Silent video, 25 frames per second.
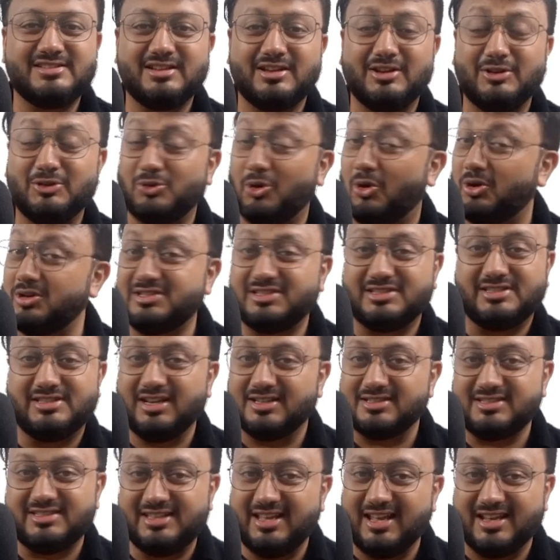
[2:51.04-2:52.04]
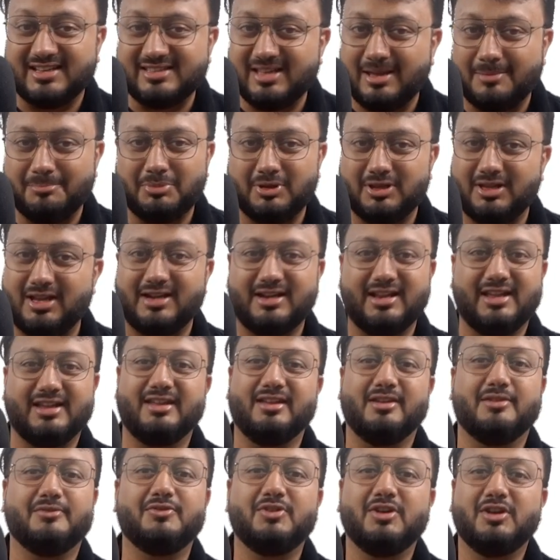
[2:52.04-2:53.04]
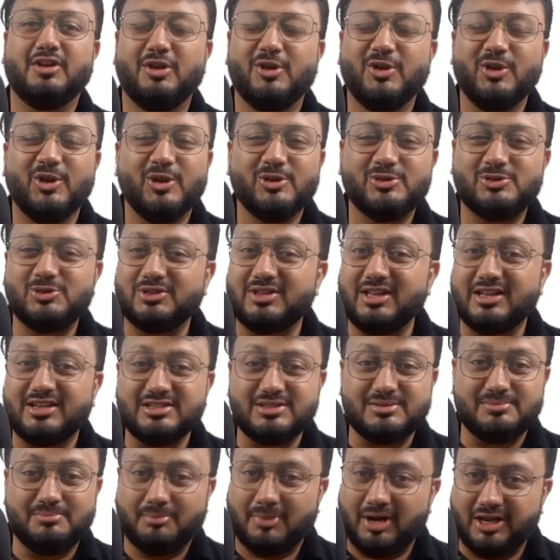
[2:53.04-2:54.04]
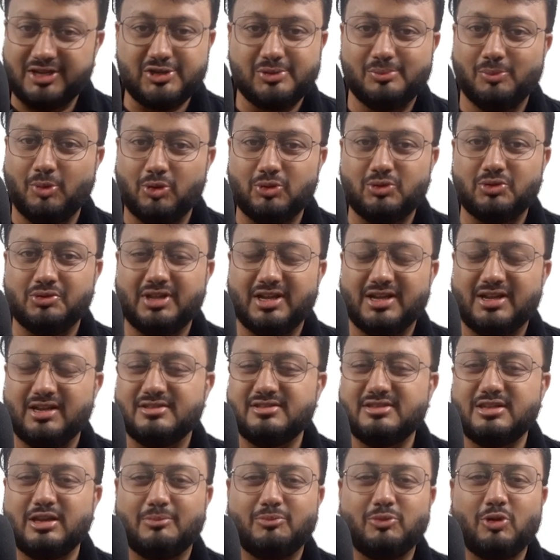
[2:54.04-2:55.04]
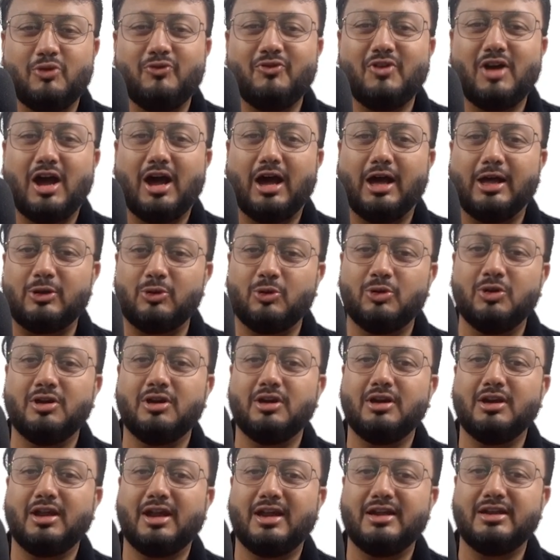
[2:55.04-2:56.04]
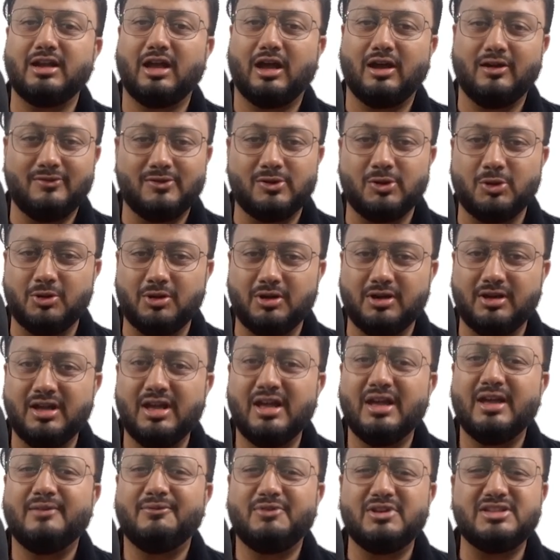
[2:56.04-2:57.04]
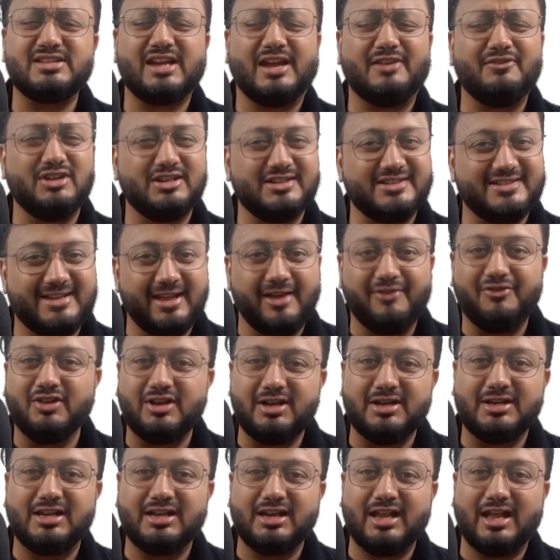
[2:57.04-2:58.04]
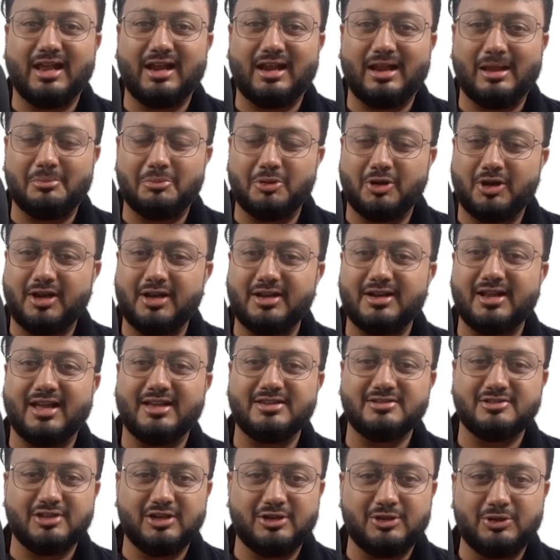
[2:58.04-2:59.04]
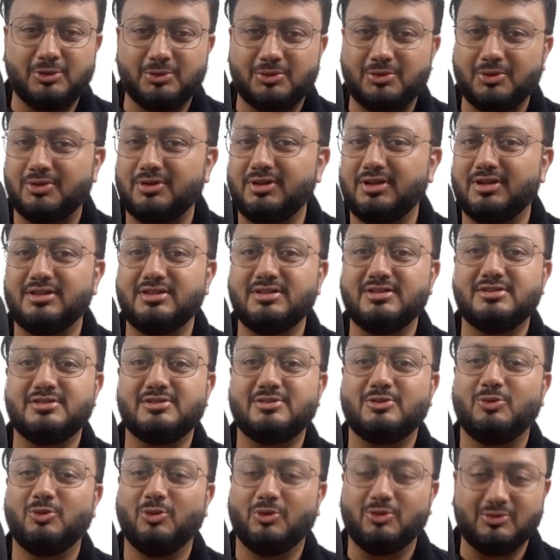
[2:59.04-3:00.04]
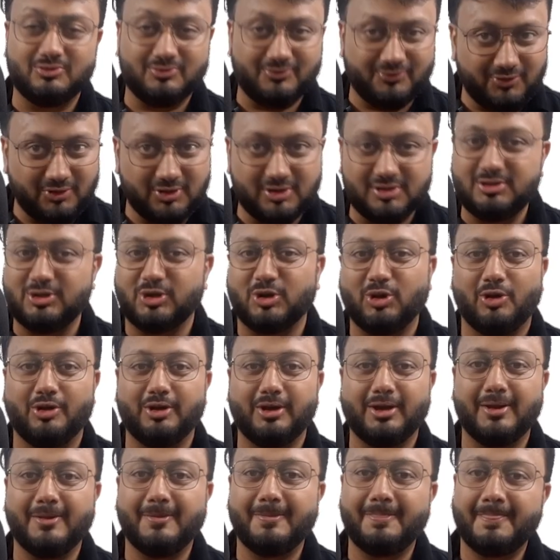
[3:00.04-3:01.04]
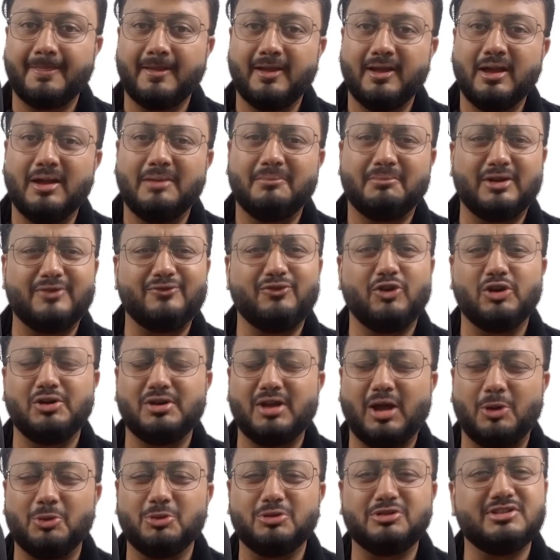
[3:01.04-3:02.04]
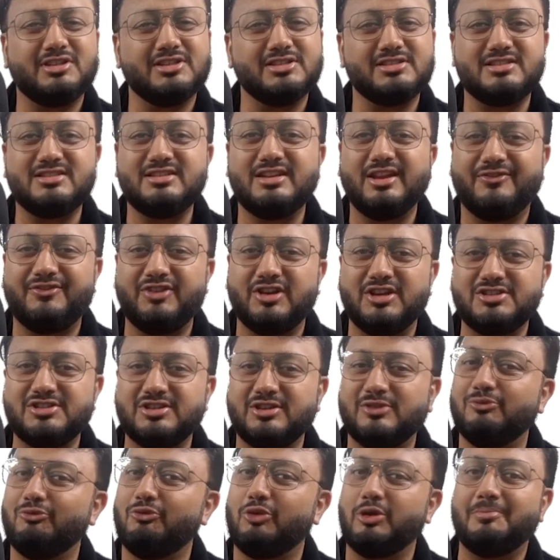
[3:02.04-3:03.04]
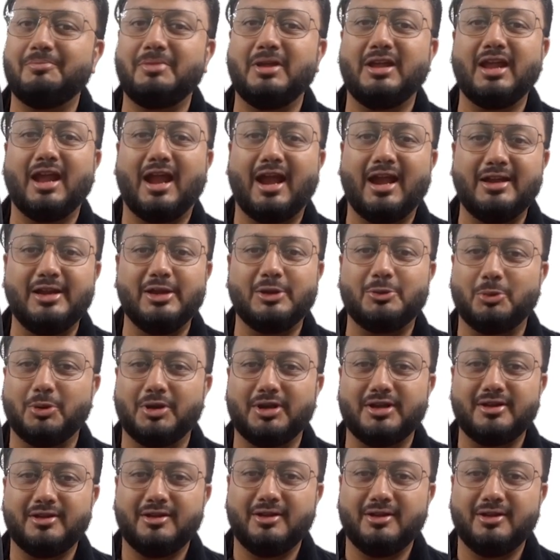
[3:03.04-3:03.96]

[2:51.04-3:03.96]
Not just the example that I gave. So there is much more to the concept of Aaroha and Avroha, which I will definitely elaborate as the tutorials go further on. But for now, this definition would be adequate.